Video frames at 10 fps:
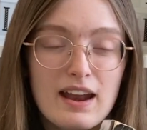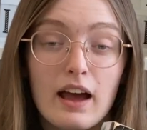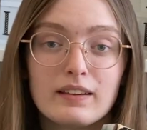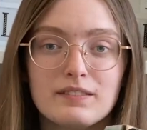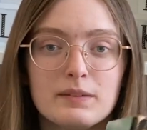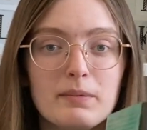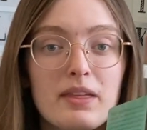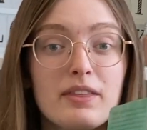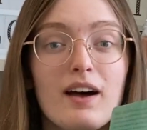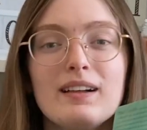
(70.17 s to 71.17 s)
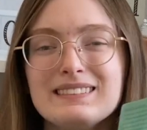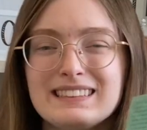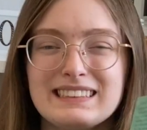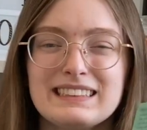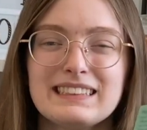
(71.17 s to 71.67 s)
I love the
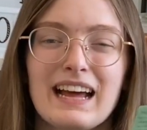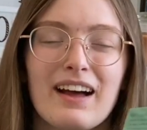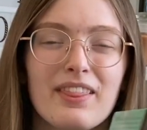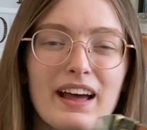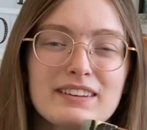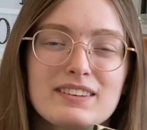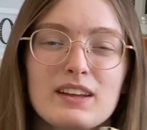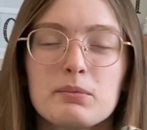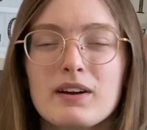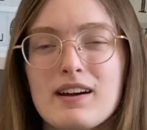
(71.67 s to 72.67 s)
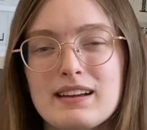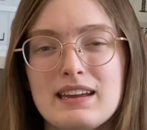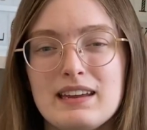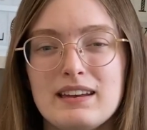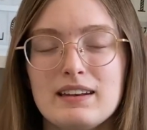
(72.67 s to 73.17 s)
mythology and how that's all brought
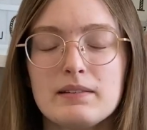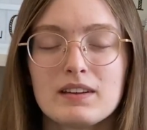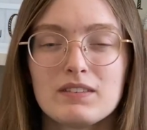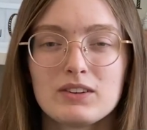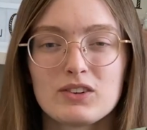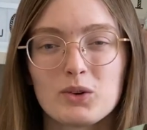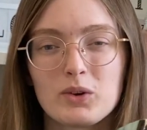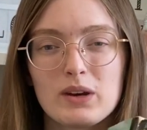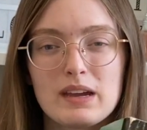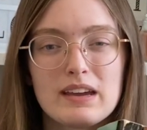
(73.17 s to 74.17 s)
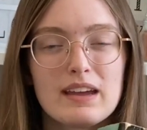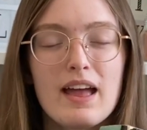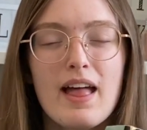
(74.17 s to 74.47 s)
into the story.